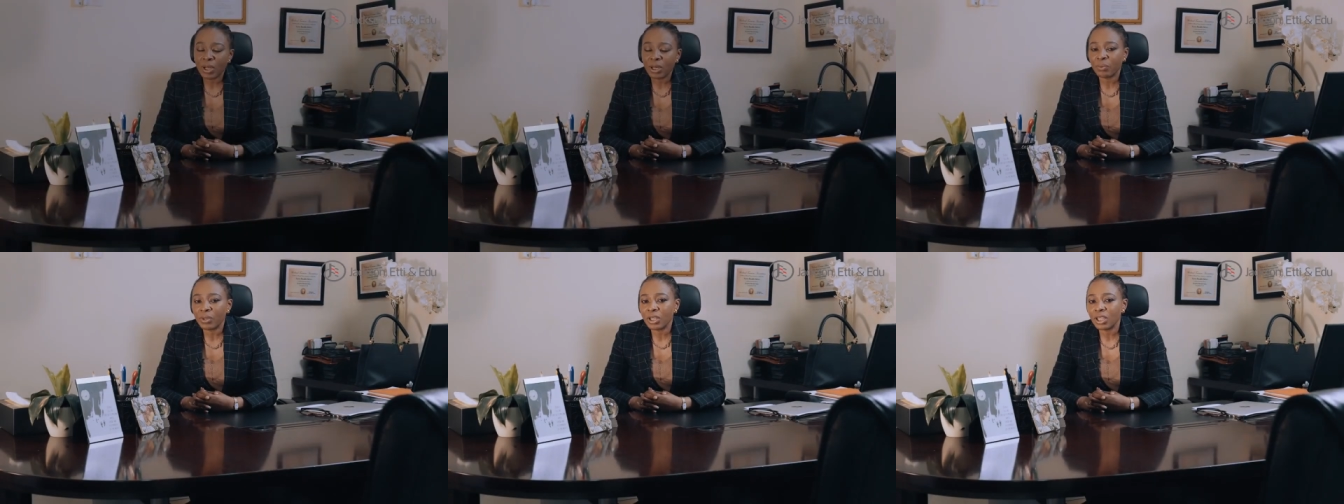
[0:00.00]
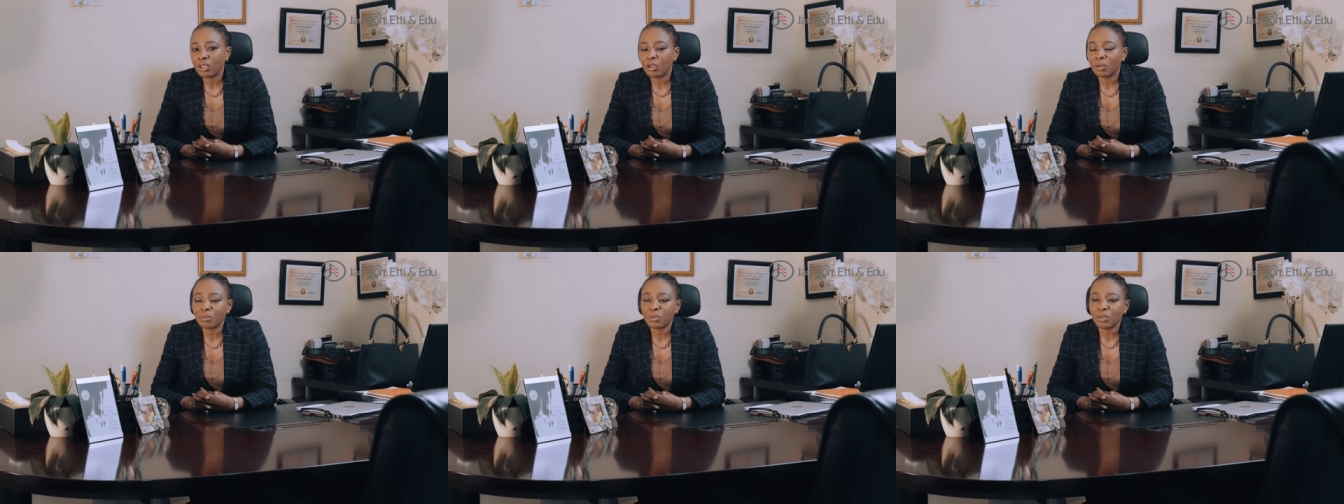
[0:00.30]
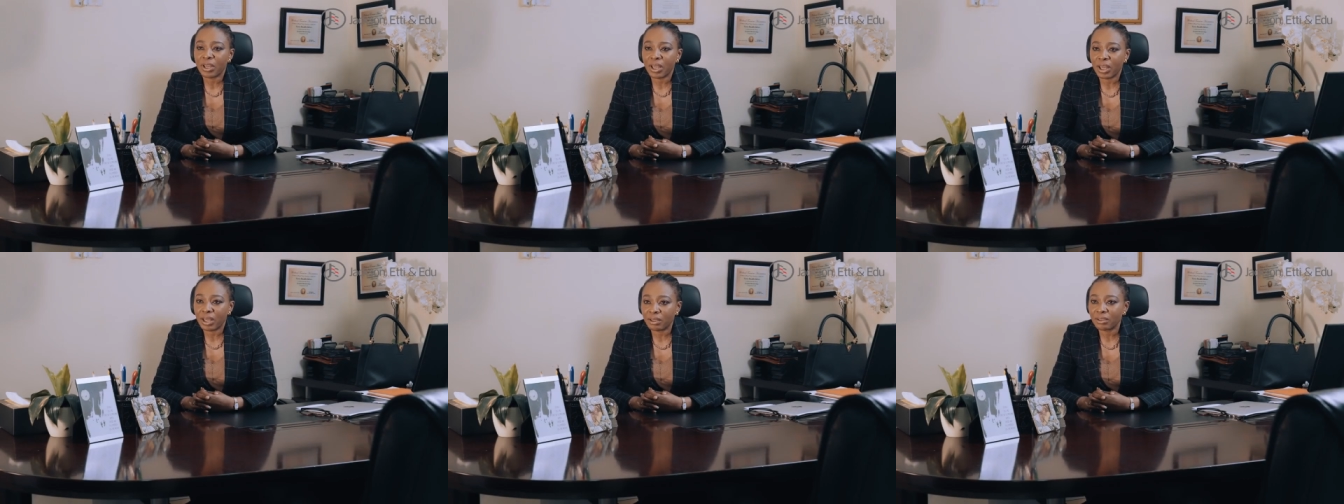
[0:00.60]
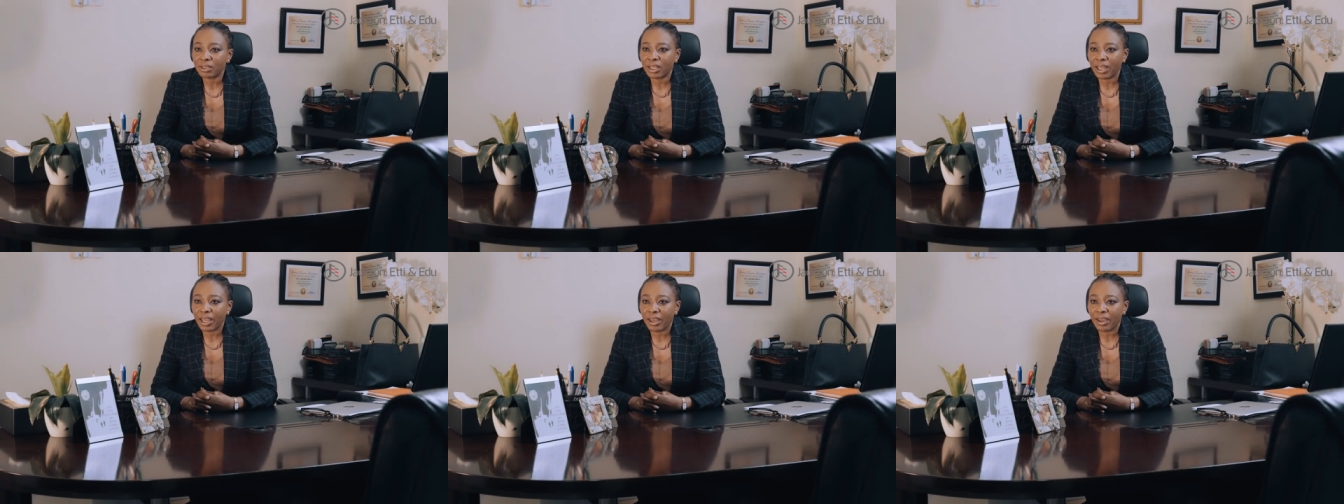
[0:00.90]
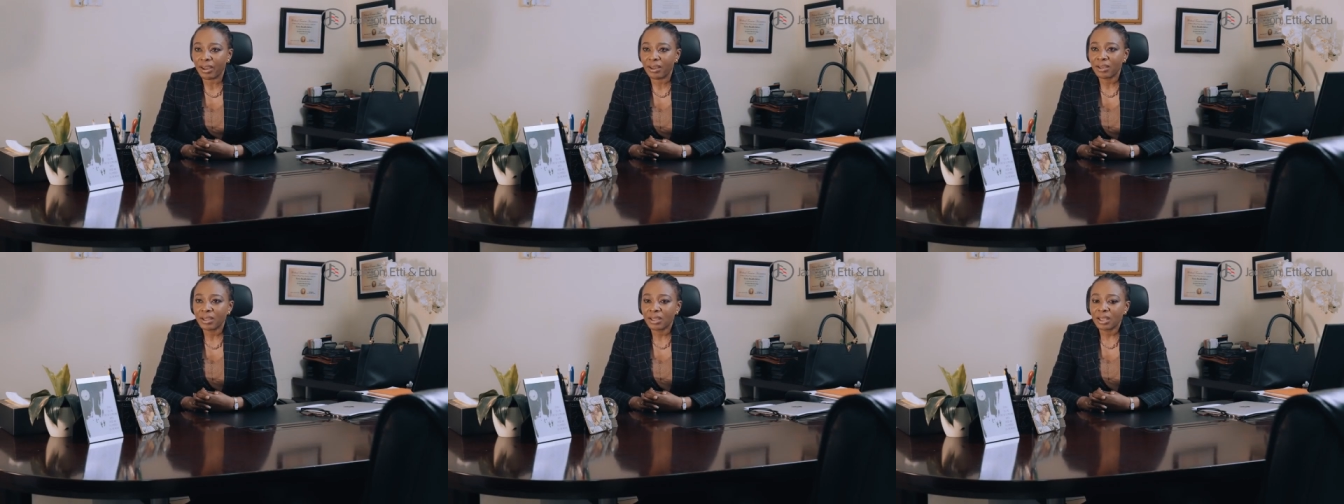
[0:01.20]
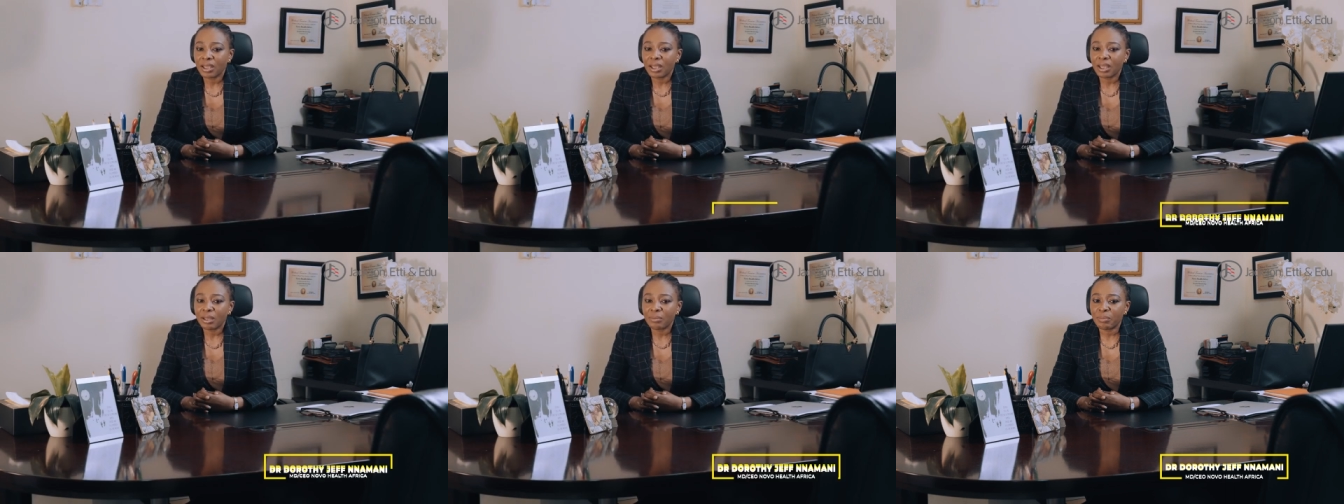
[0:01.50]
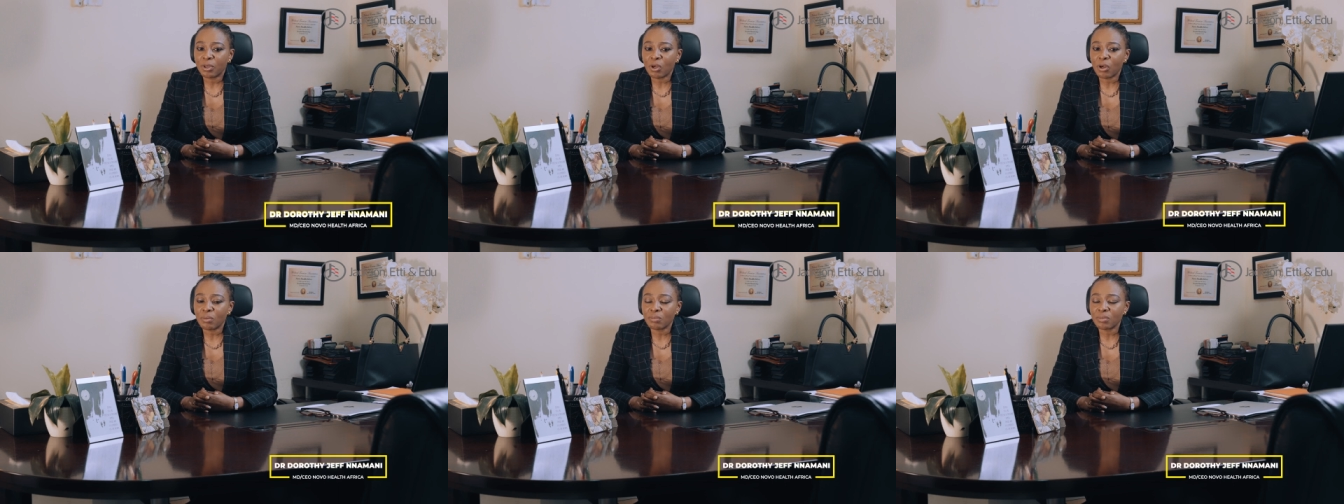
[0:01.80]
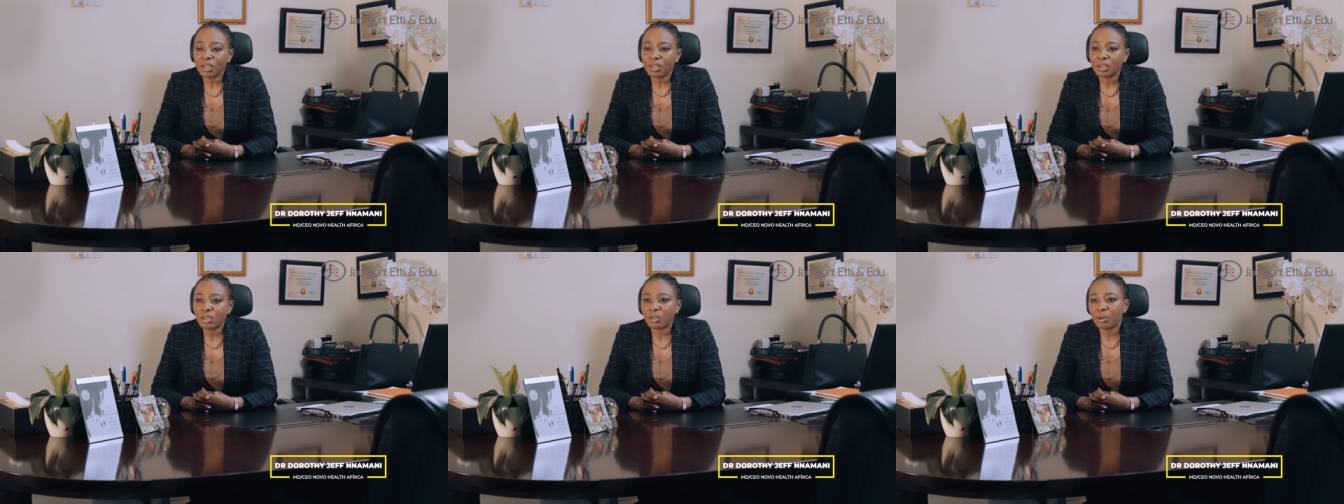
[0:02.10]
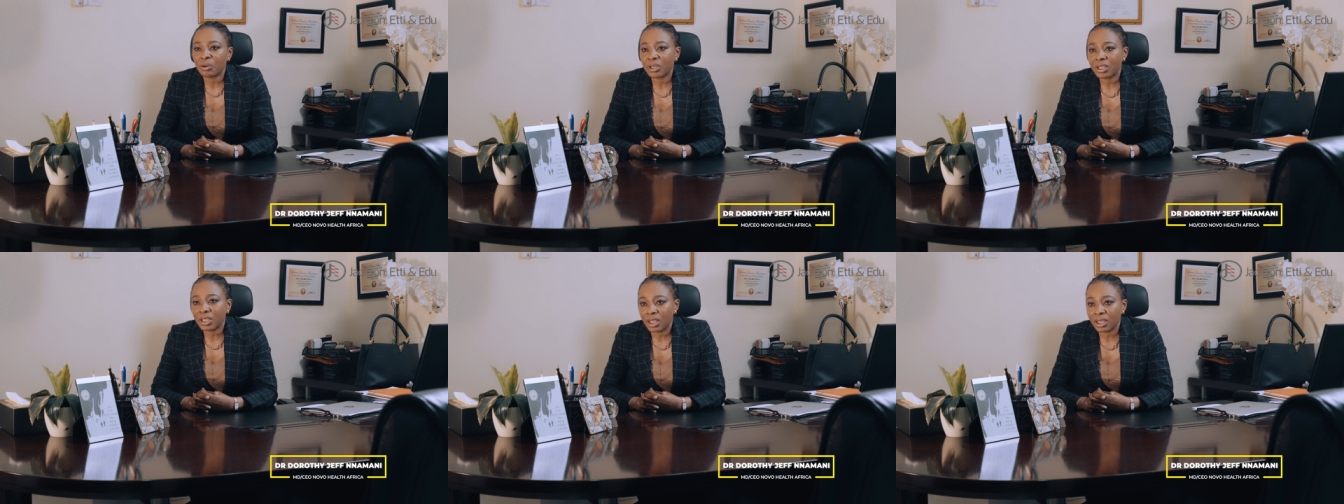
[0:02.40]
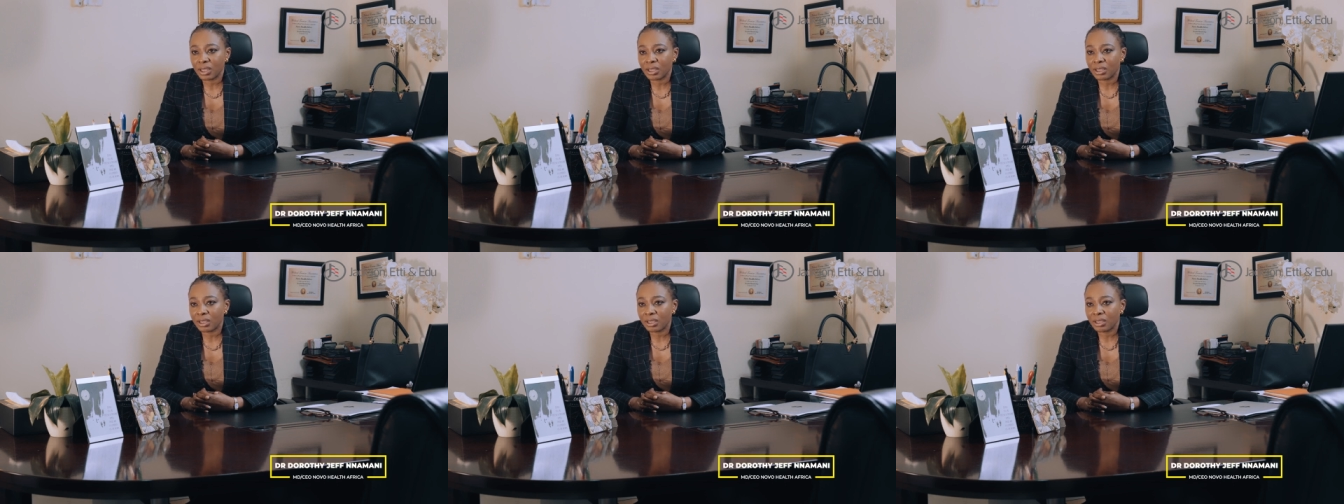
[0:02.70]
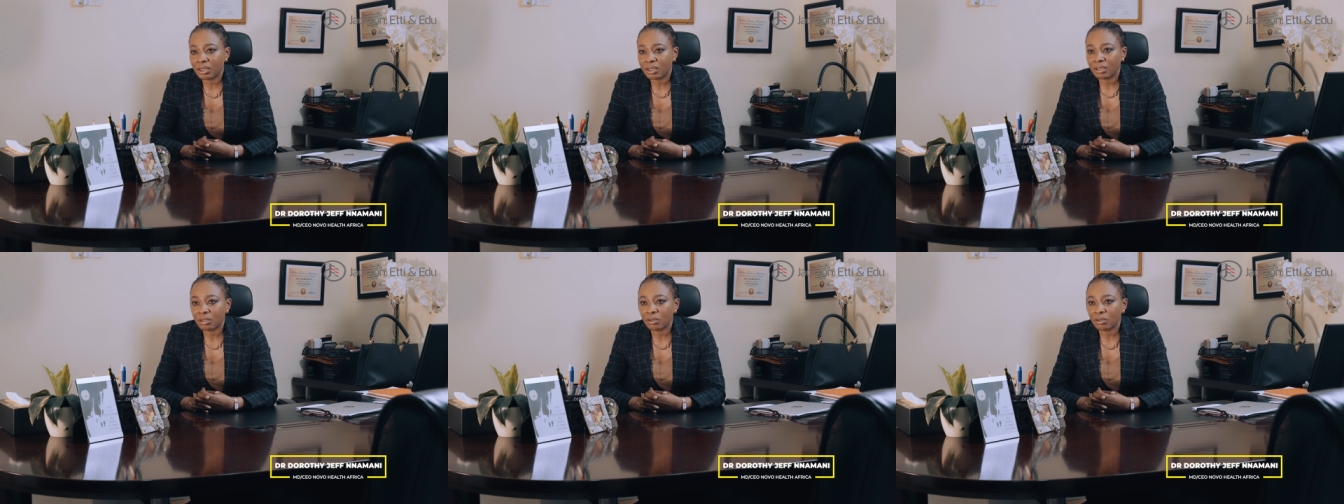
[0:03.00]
When it comes to healthcare, it becomes a sorry case.